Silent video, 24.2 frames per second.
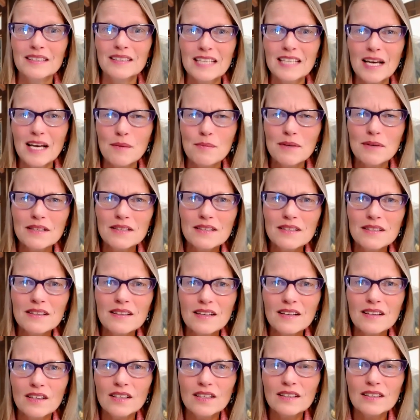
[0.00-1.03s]
Tap into
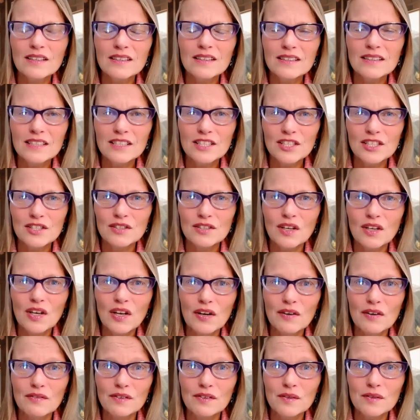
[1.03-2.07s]
the unconditional
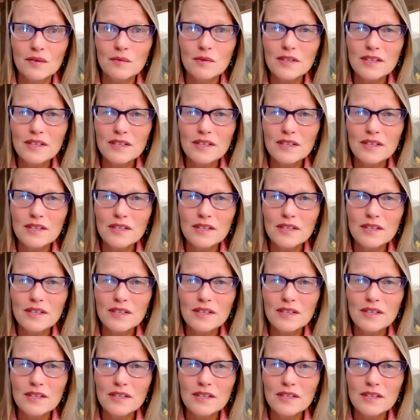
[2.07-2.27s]
love.